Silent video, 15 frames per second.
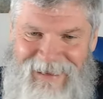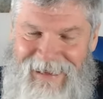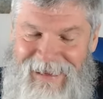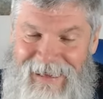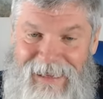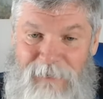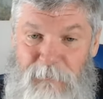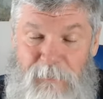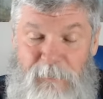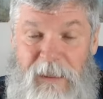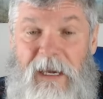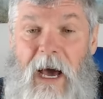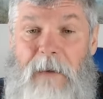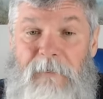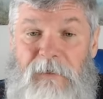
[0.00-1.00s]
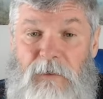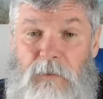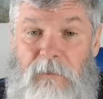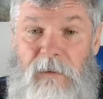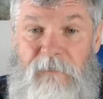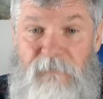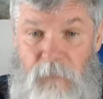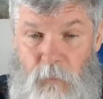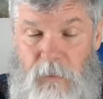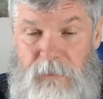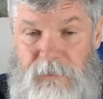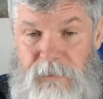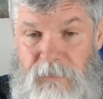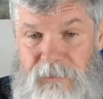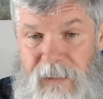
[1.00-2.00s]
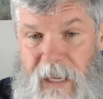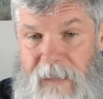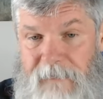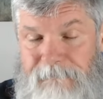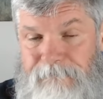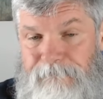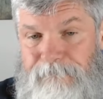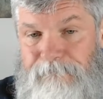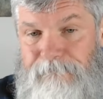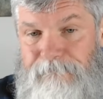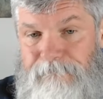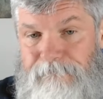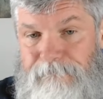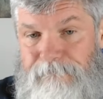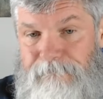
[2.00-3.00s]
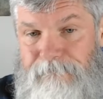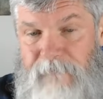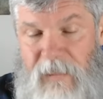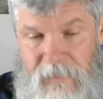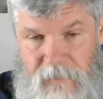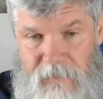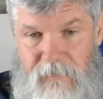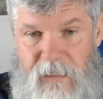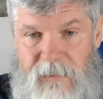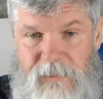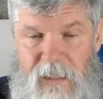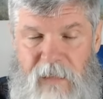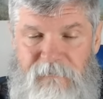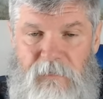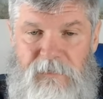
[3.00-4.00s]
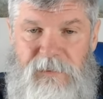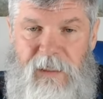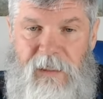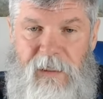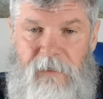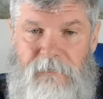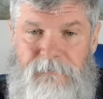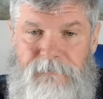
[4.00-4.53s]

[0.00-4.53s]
It would be comical if it weren't so sad. Thanks a lot, folks. Take care.